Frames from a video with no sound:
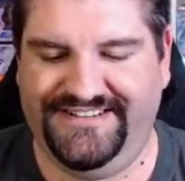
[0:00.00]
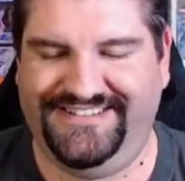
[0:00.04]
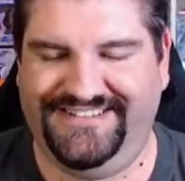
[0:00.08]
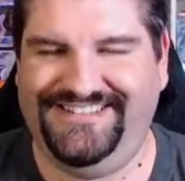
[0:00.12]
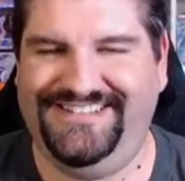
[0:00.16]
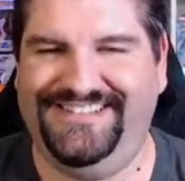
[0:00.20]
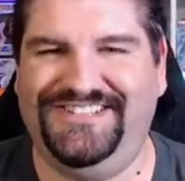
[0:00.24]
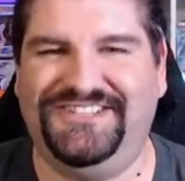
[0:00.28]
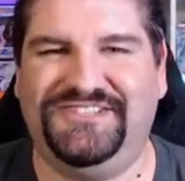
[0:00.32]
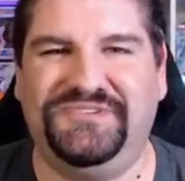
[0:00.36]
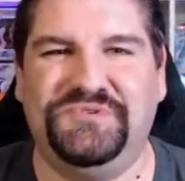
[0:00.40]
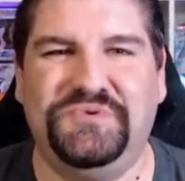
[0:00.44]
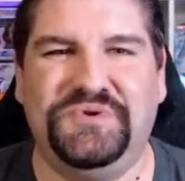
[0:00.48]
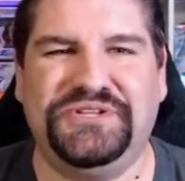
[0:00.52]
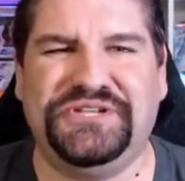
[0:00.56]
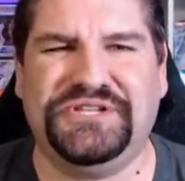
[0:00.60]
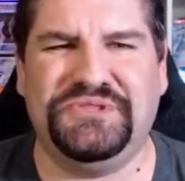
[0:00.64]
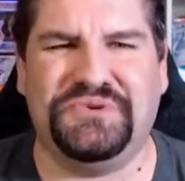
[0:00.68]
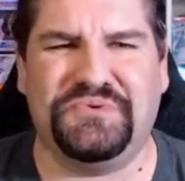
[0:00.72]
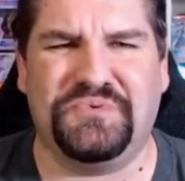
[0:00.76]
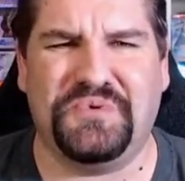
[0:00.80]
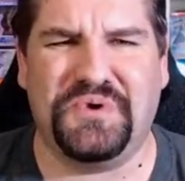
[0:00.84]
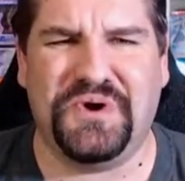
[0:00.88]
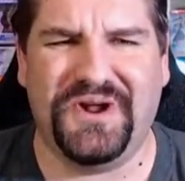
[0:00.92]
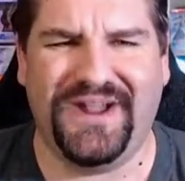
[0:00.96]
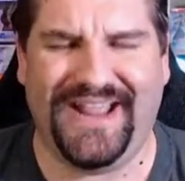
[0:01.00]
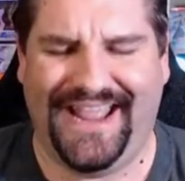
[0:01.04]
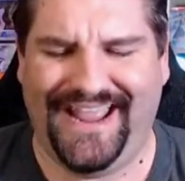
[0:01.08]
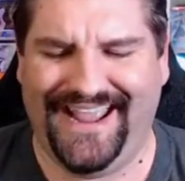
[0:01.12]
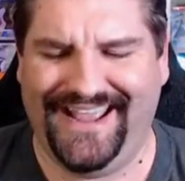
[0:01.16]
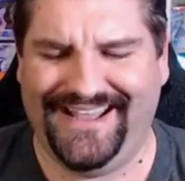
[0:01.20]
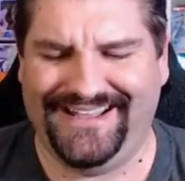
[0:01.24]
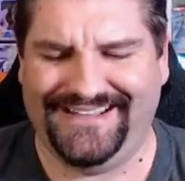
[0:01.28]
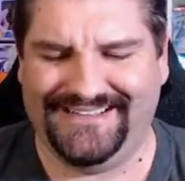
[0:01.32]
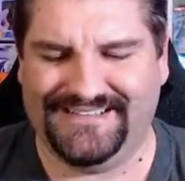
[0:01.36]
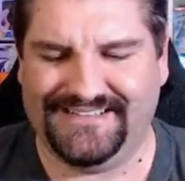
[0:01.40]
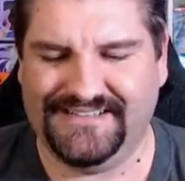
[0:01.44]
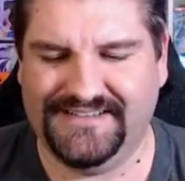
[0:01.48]
Switching the wrong
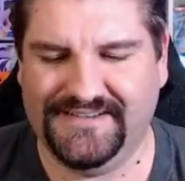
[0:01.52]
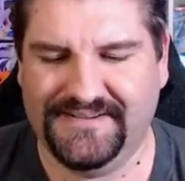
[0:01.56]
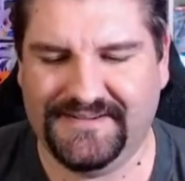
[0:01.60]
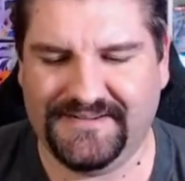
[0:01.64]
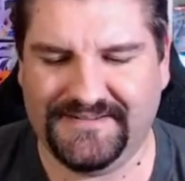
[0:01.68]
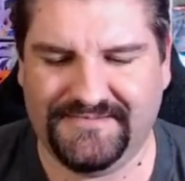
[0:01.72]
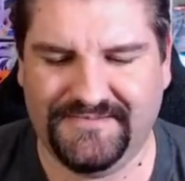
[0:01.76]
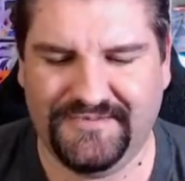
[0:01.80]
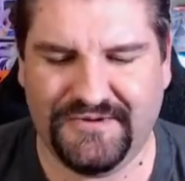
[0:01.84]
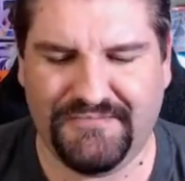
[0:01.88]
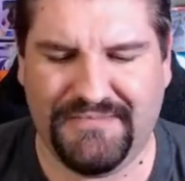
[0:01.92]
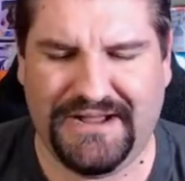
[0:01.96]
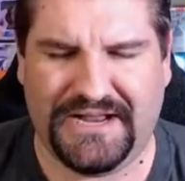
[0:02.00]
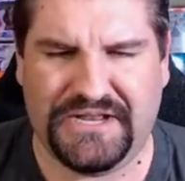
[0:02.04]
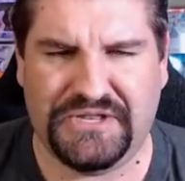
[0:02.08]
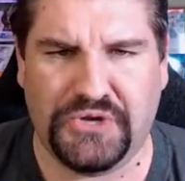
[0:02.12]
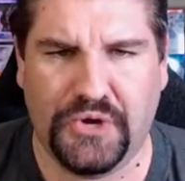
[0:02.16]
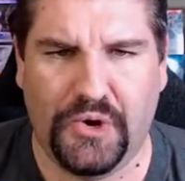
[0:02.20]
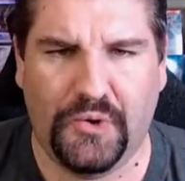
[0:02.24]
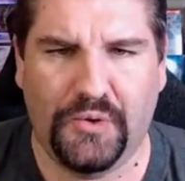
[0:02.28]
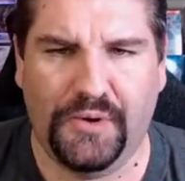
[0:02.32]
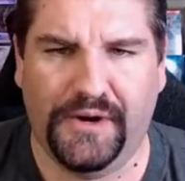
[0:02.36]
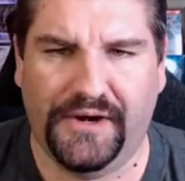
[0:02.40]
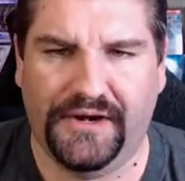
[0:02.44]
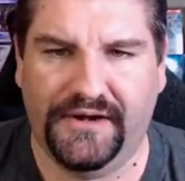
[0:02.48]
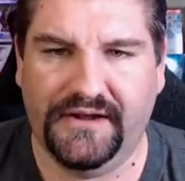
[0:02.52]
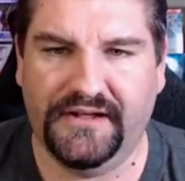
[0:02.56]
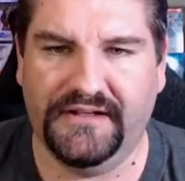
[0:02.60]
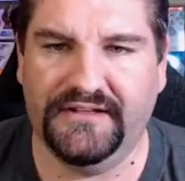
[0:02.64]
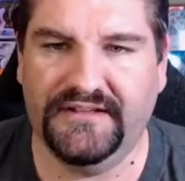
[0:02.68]
hands. What am I doing?